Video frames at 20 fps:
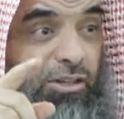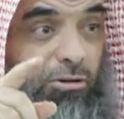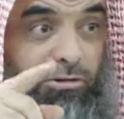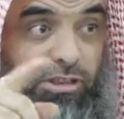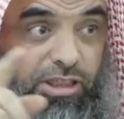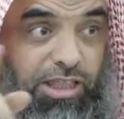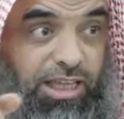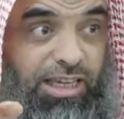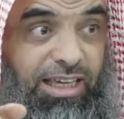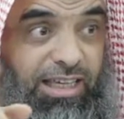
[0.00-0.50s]
you
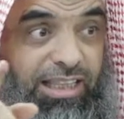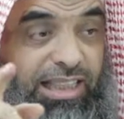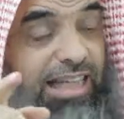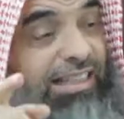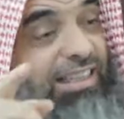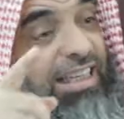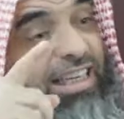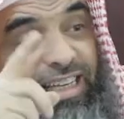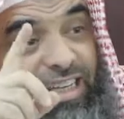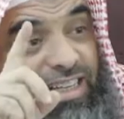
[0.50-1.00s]
think
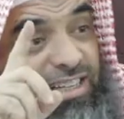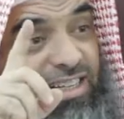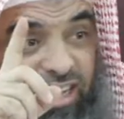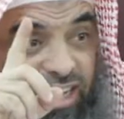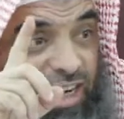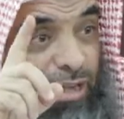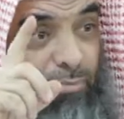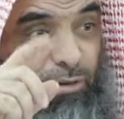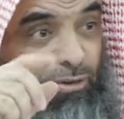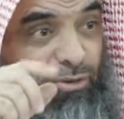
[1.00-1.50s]
that he is
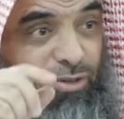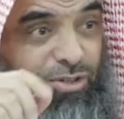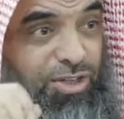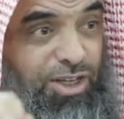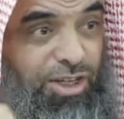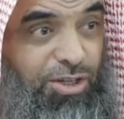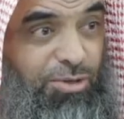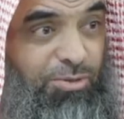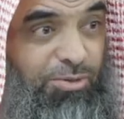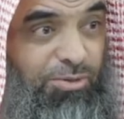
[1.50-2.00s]
unable to
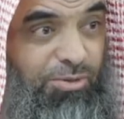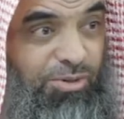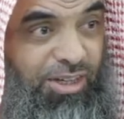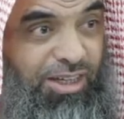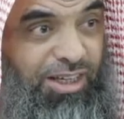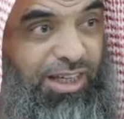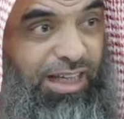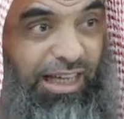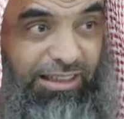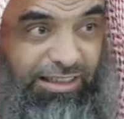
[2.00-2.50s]
see you
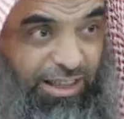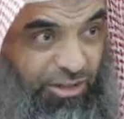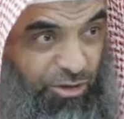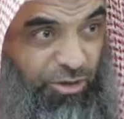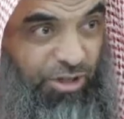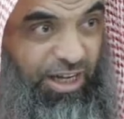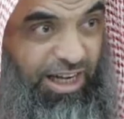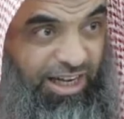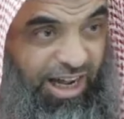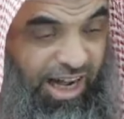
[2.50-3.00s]
and that
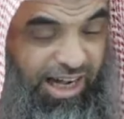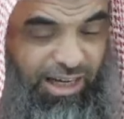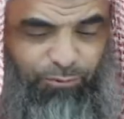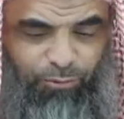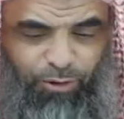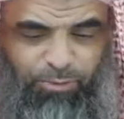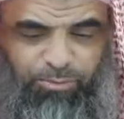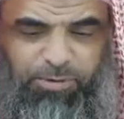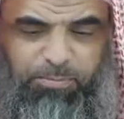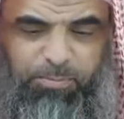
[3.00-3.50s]
you can hide
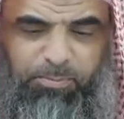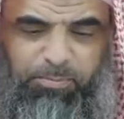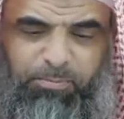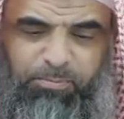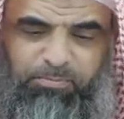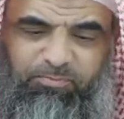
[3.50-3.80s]
from him?